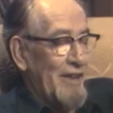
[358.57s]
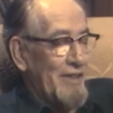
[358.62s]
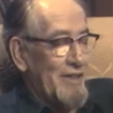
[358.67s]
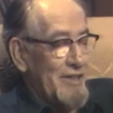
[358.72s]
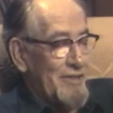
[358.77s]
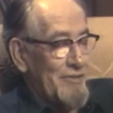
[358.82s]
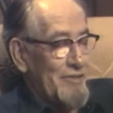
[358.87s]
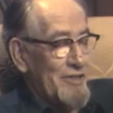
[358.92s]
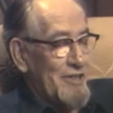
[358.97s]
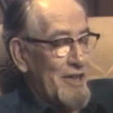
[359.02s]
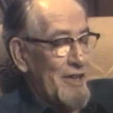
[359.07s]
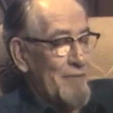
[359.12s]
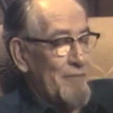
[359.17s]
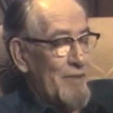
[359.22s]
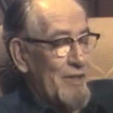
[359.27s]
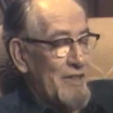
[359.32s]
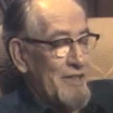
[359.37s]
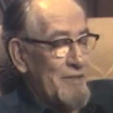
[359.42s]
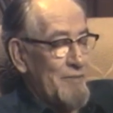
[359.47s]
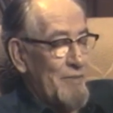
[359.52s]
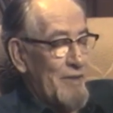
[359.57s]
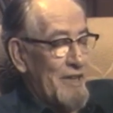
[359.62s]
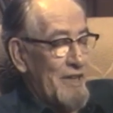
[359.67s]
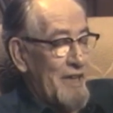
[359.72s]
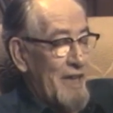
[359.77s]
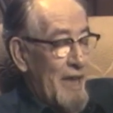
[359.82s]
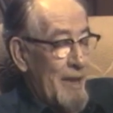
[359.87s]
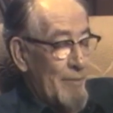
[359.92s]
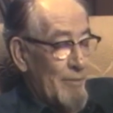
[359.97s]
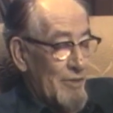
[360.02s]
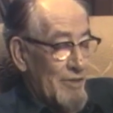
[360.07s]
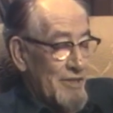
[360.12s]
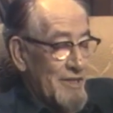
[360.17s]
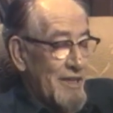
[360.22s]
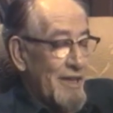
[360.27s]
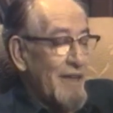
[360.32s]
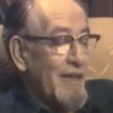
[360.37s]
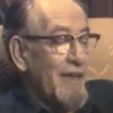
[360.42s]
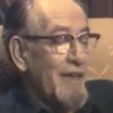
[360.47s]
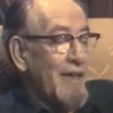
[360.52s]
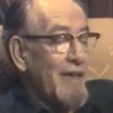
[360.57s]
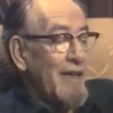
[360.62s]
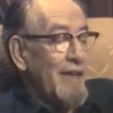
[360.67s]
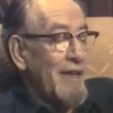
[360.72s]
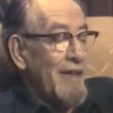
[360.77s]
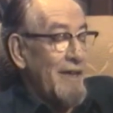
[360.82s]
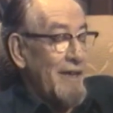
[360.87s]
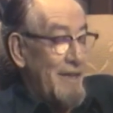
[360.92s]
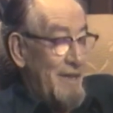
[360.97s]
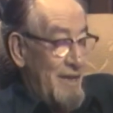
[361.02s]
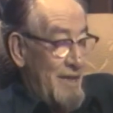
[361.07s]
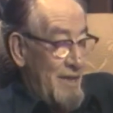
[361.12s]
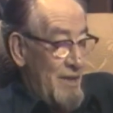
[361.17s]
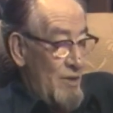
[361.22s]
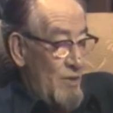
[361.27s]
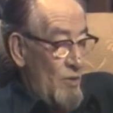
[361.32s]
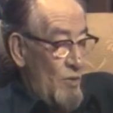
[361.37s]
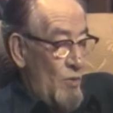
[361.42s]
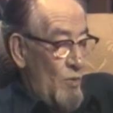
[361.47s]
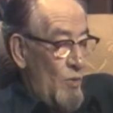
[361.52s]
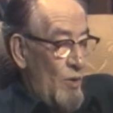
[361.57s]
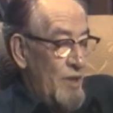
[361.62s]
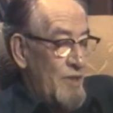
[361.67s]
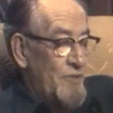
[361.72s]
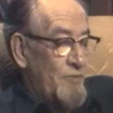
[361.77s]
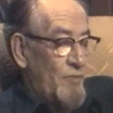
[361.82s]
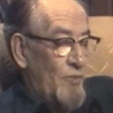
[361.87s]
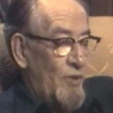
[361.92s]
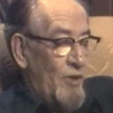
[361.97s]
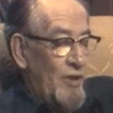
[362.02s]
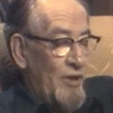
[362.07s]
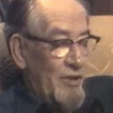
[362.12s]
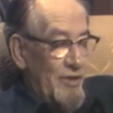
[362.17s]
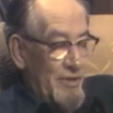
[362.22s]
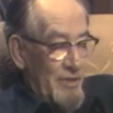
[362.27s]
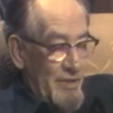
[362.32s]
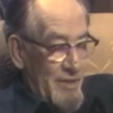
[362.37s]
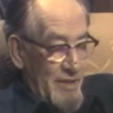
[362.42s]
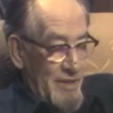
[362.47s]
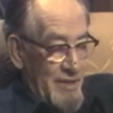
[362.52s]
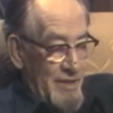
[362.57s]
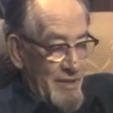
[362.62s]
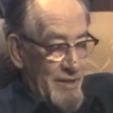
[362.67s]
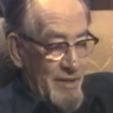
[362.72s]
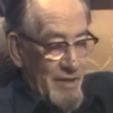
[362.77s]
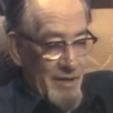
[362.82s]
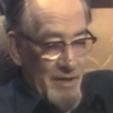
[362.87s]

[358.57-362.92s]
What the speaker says: and this was done by these big cables, which were the